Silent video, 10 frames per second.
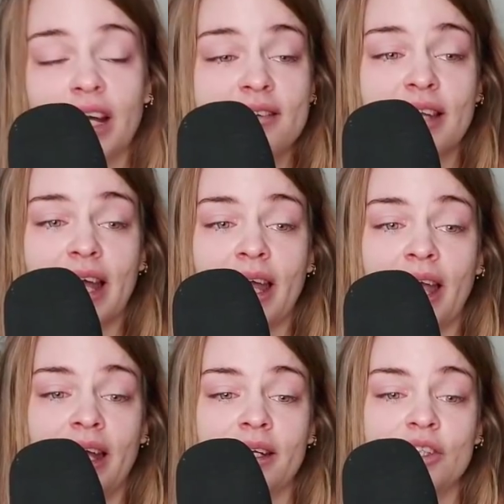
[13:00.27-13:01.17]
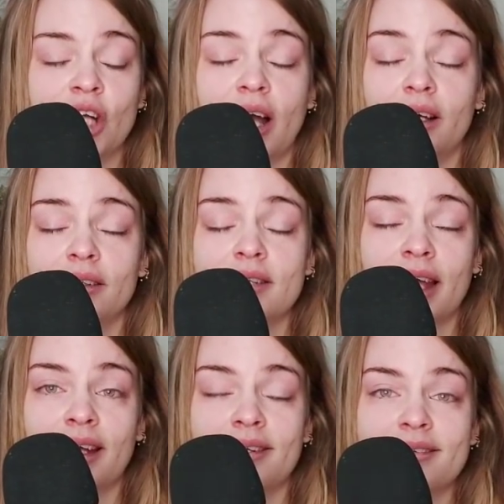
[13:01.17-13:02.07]
fiance and child.
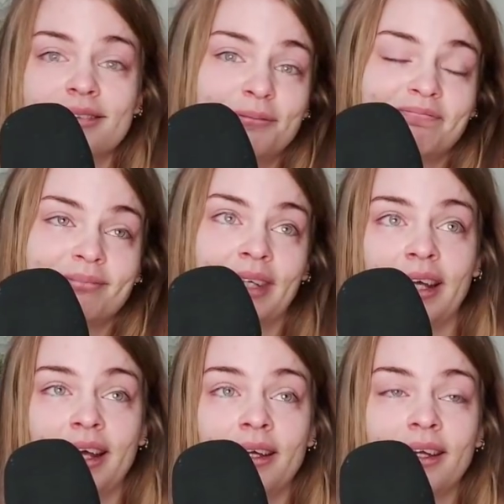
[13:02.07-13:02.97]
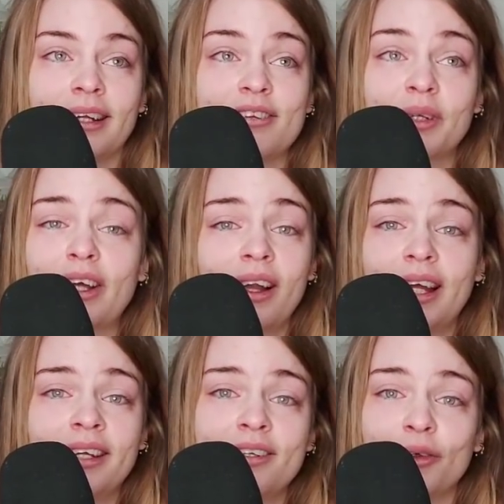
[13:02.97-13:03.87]
And that's really
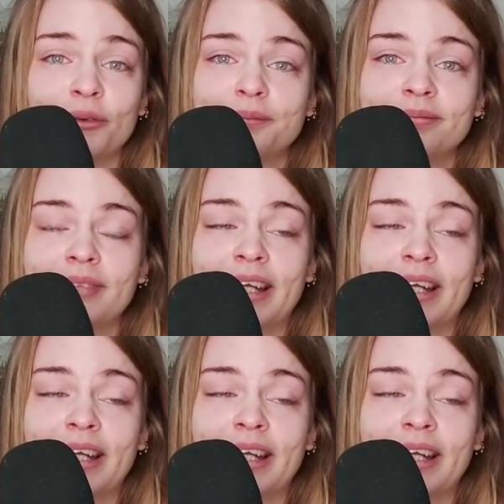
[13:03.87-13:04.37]
all I can do.